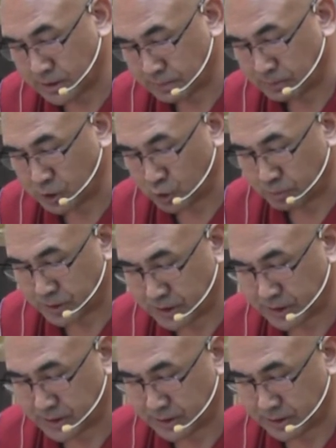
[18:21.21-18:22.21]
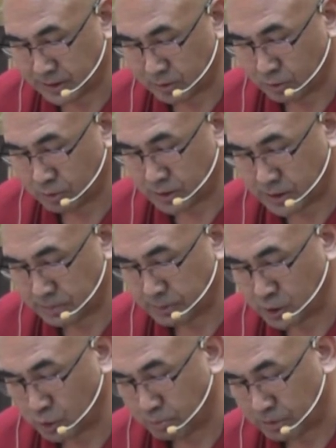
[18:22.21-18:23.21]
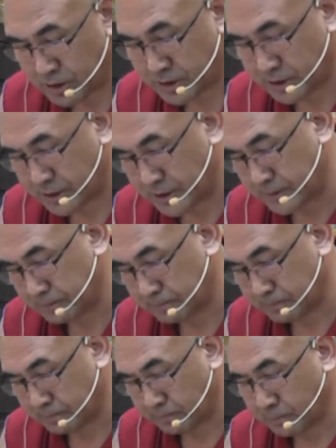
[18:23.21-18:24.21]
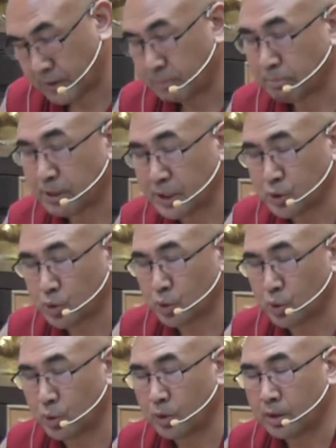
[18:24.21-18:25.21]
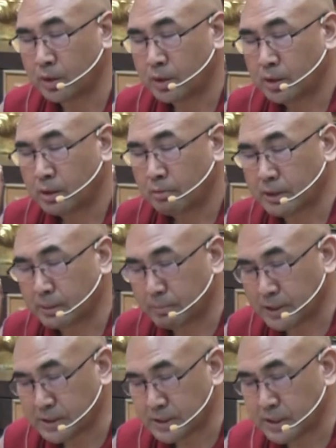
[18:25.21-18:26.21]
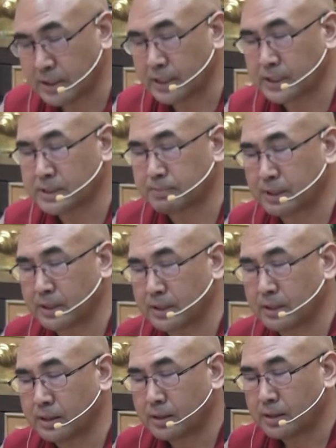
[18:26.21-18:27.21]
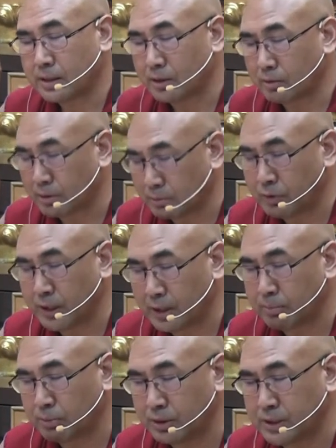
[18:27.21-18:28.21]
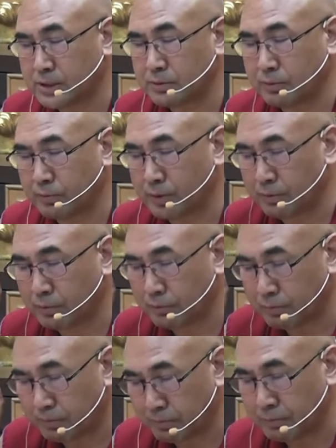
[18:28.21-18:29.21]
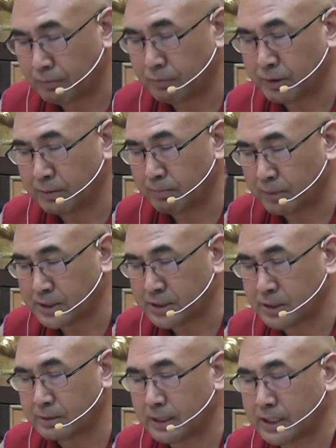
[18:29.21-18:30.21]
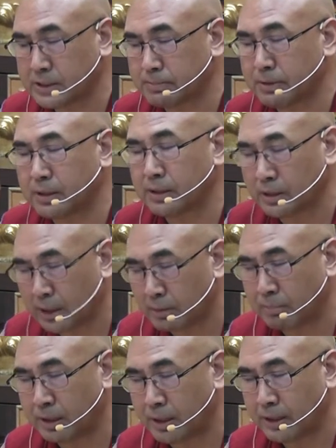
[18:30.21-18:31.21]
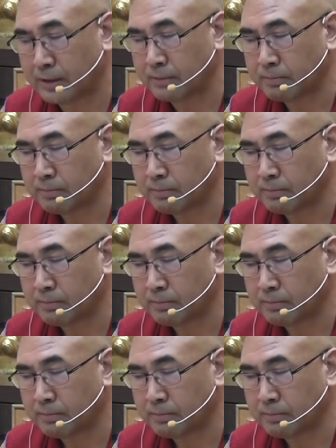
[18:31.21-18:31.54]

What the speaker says: speech of teacher or speech of master. Make sure when the master explain, we are Buddhist, when master explain Dharma,